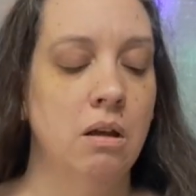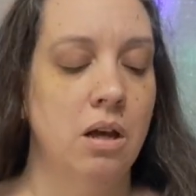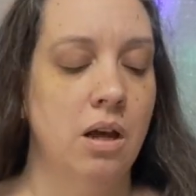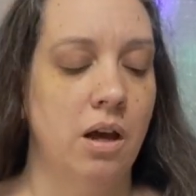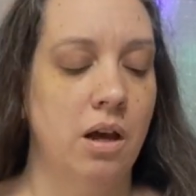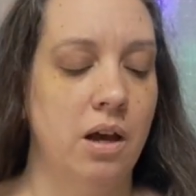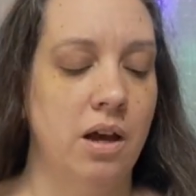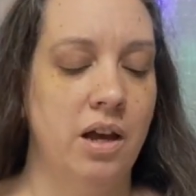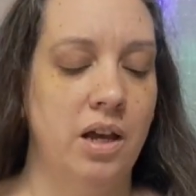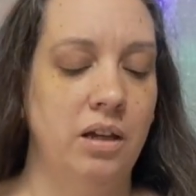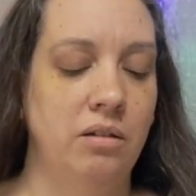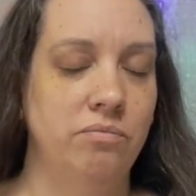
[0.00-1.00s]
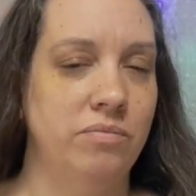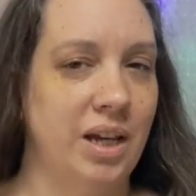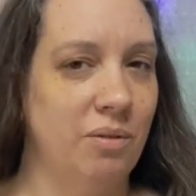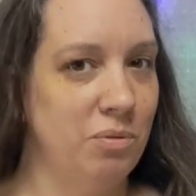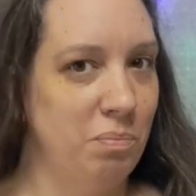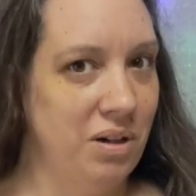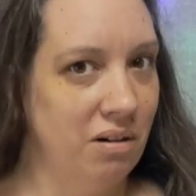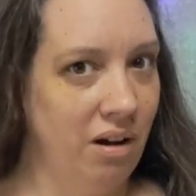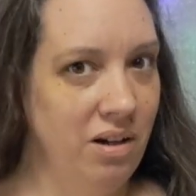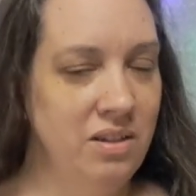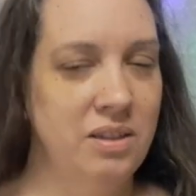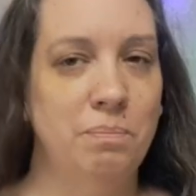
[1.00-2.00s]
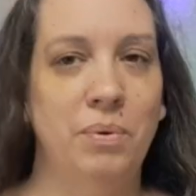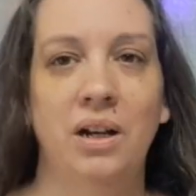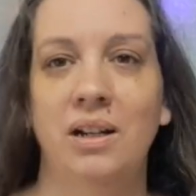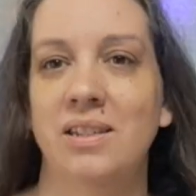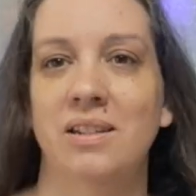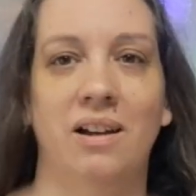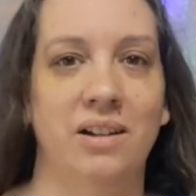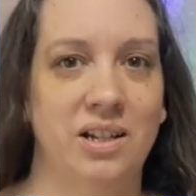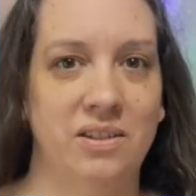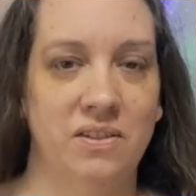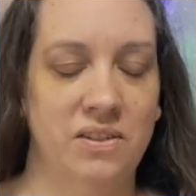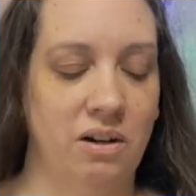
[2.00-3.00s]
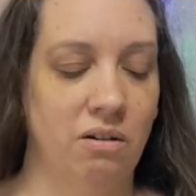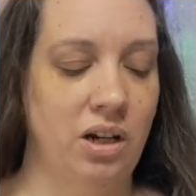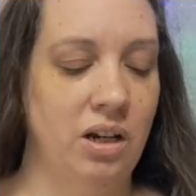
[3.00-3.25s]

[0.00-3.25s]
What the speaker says: That would be nice, but it is not necessary.